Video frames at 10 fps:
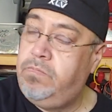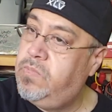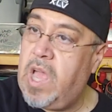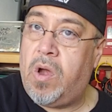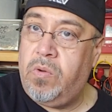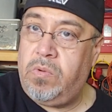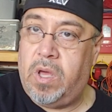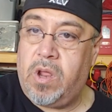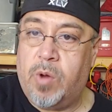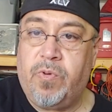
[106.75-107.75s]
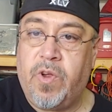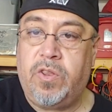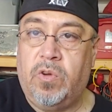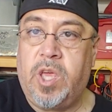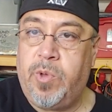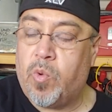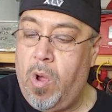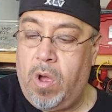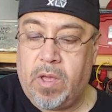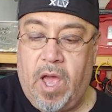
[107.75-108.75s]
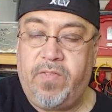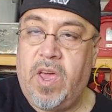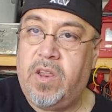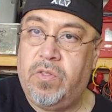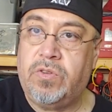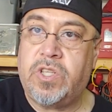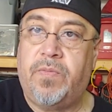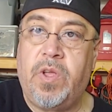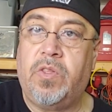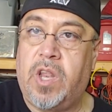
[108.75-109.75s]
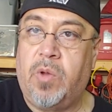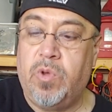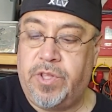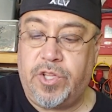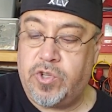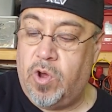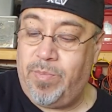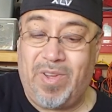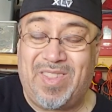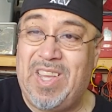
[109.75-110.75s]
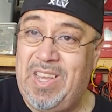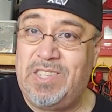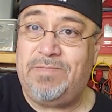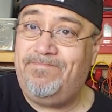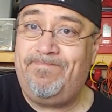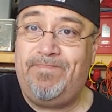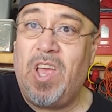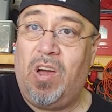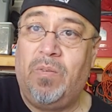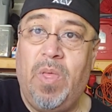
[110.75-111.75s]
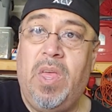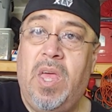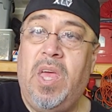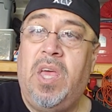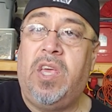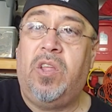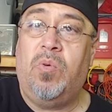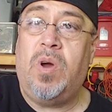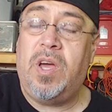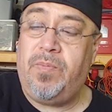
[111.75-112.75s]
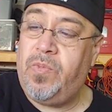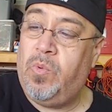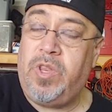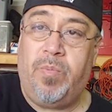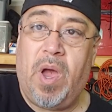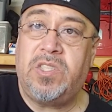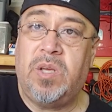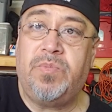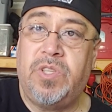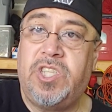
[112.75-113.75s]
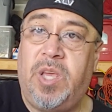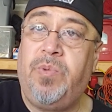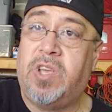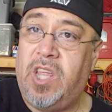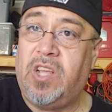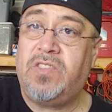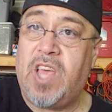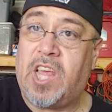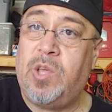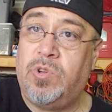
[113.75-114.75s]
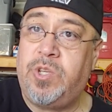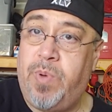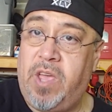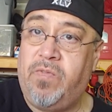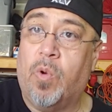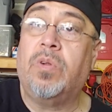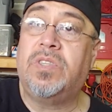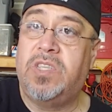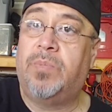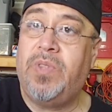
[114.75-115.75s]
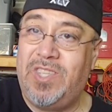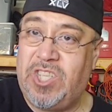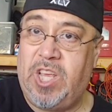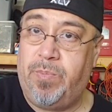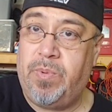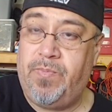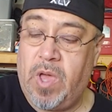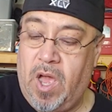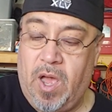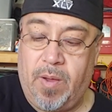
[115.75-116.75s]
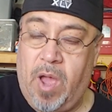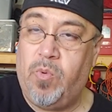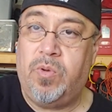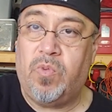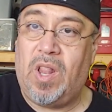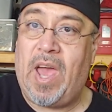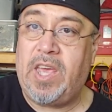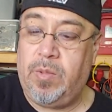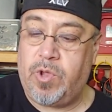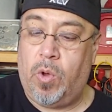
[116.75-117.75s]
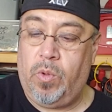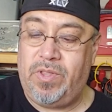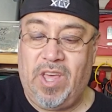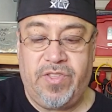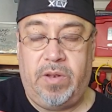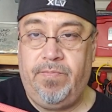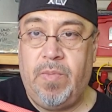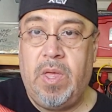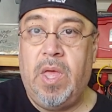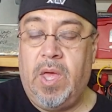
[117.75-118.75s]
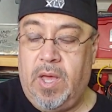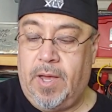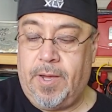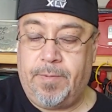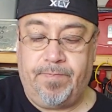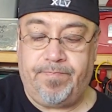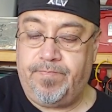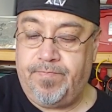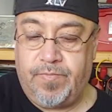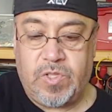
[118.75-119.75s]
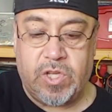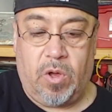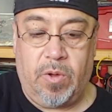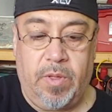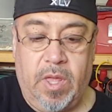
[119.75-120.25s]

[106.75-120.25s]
down on Harbor Freight. Don't get me wrong. I've had other stuff there that I really enjoyed, but these no. You know what? When you buy something cheap, you're getting exactly what you paid for. Something cheap. Uh, I wouldn't rely on them to hold nothing. Um, so